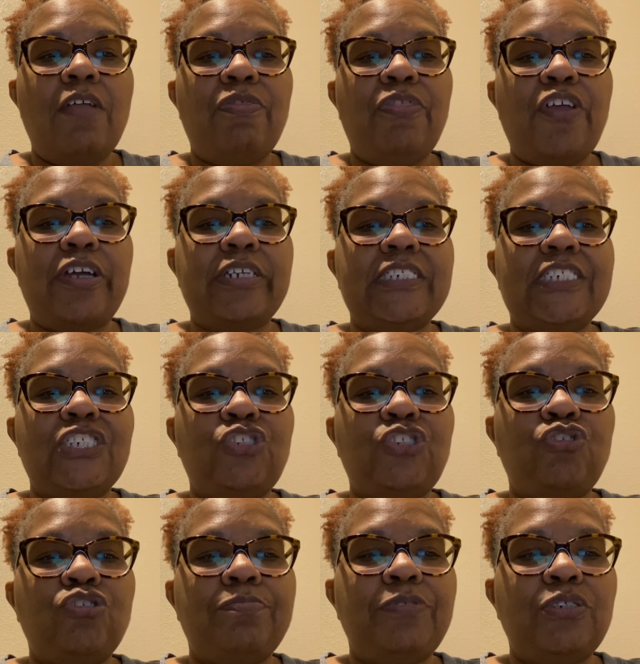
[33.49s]
their
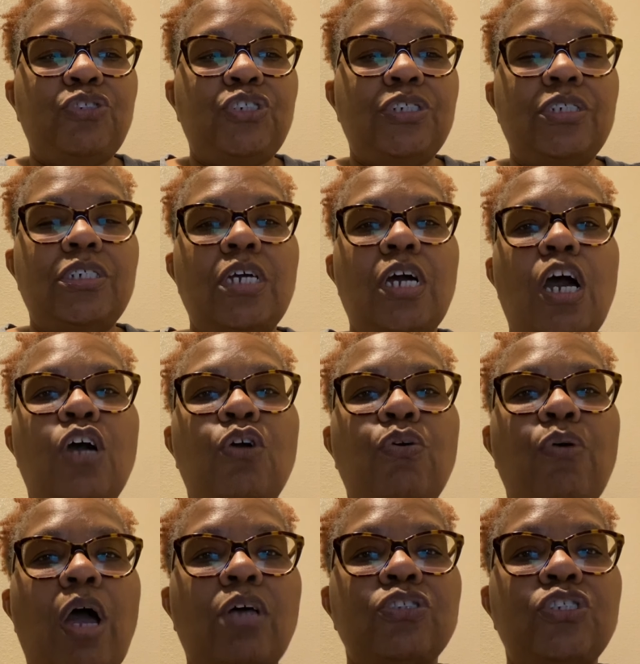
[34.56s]
distribution
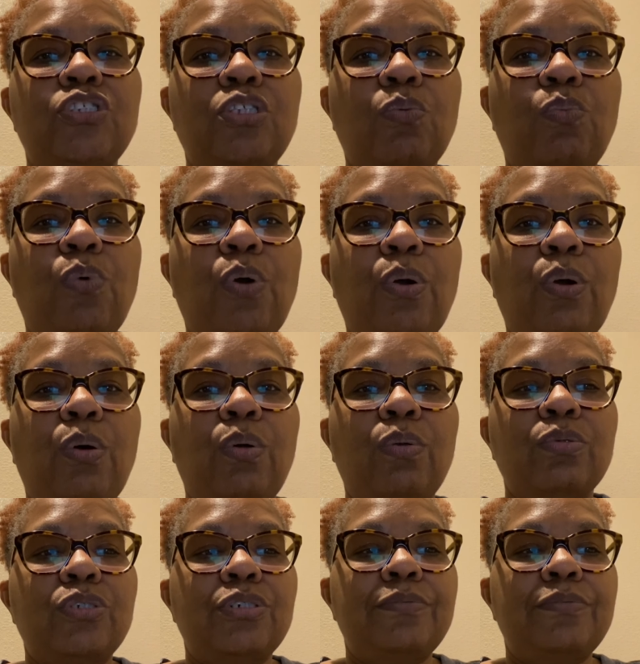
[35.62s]
across the world.